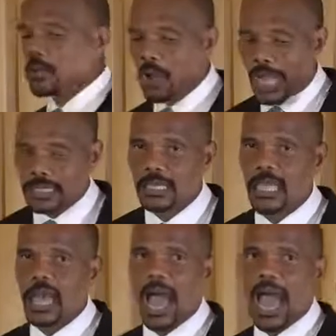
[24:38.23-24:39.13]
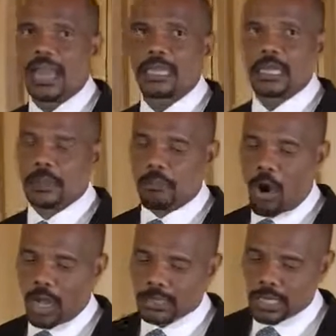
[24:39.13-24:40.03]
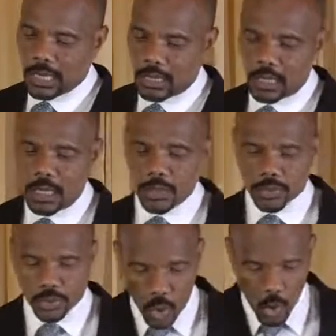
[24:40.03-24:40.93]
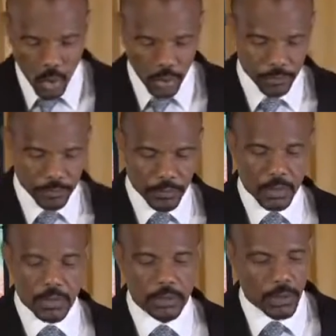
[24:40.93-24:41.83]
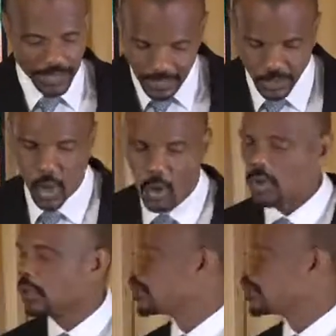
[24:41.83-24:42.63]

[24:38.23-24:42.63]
not an immortal soul. Not a soul.